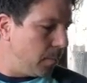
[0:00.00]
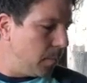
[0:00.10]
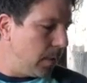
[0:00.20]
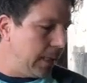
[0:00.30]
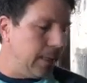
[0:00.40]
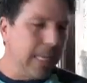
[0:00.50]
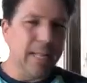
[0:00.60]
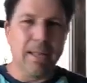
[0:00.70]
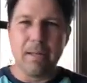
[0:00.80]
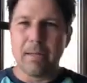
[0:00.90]

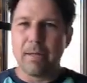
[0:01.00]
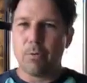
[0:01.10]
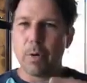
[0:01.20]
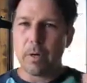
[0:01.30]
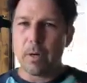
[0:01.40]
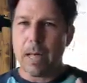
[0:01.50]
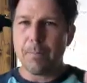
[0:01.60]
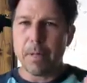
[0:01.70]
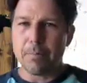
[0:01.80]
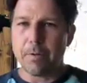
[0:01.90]
it can trigger
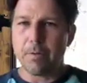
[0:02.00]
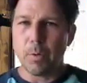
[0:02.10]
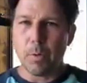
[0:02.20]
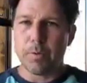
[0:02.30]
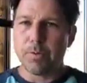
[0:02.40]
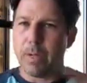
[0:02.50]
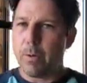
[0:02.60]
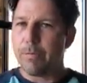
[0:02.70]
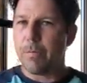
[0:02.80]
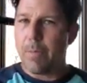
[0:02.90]
epilepsy, so we want to stay
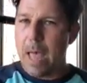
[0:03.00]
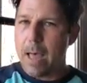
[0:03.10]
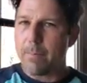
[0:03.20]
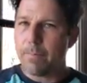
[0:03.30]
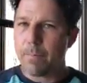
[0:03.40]
away from that.